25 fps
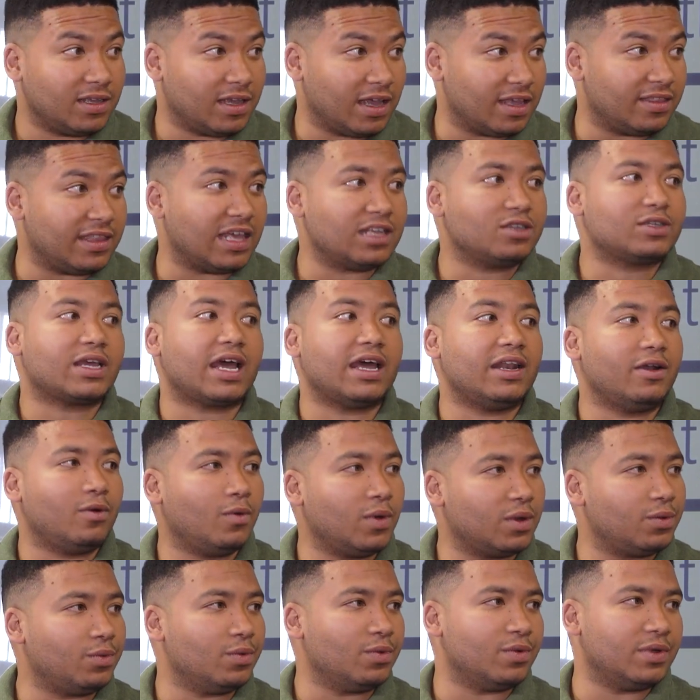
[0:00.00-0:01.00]
And that's kind of
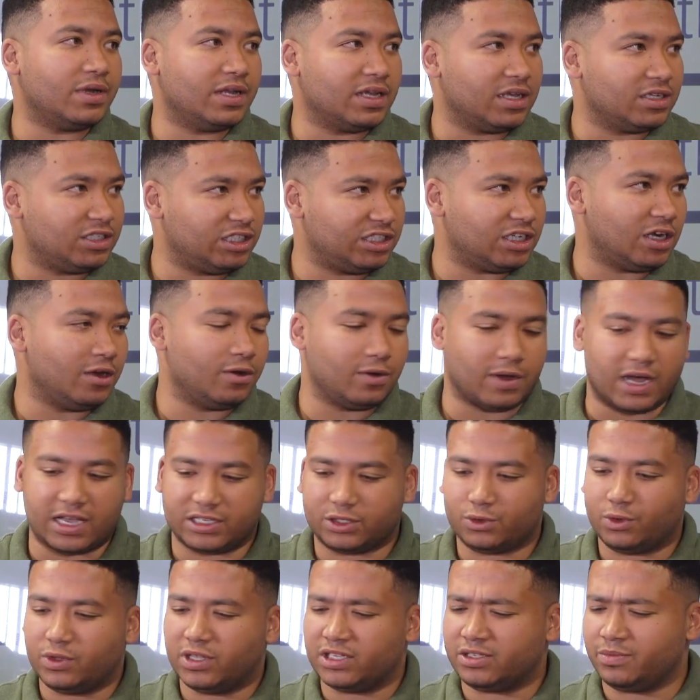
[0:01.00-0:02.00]
what we want to show. I
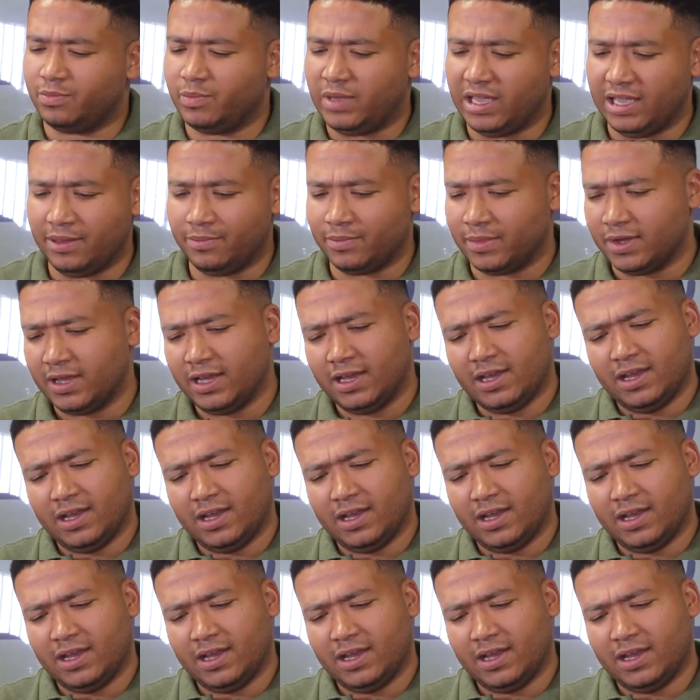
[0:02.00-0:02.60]
saw this meme.